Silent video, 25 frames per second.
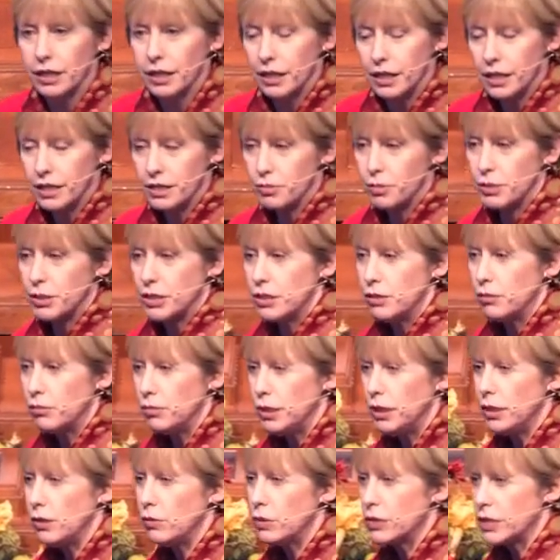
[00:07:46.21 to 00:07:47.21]

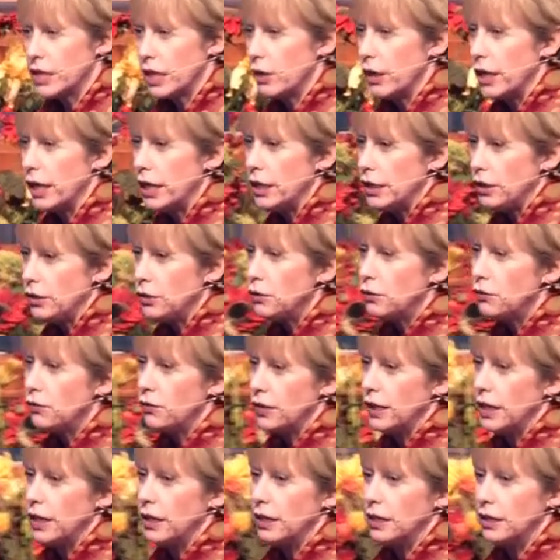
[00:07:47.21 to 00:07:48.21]
husband-to-be was a KU
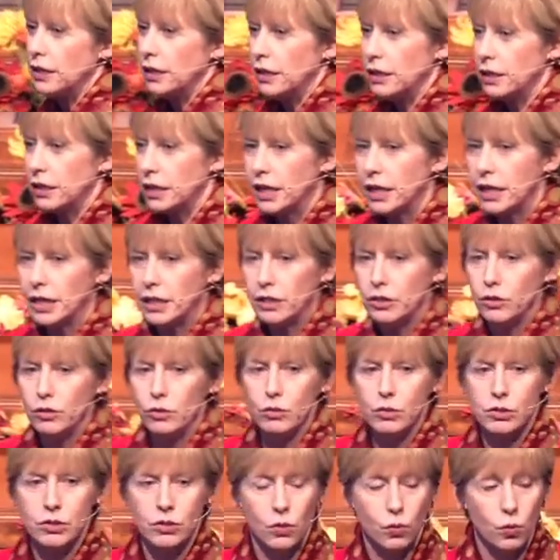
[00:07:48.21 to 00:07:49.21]
fan, and KU
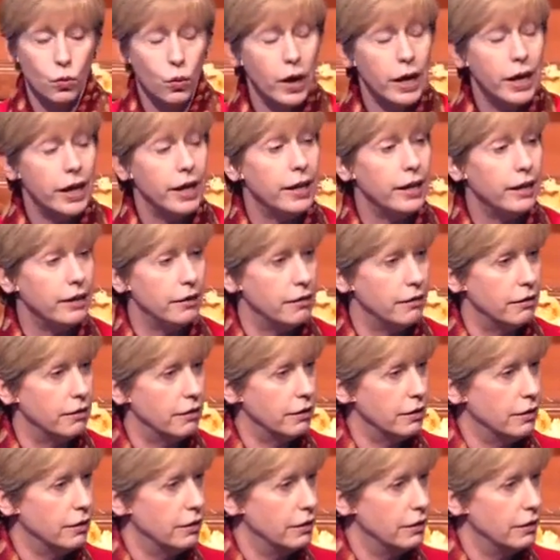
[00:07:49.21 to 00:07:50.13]
was away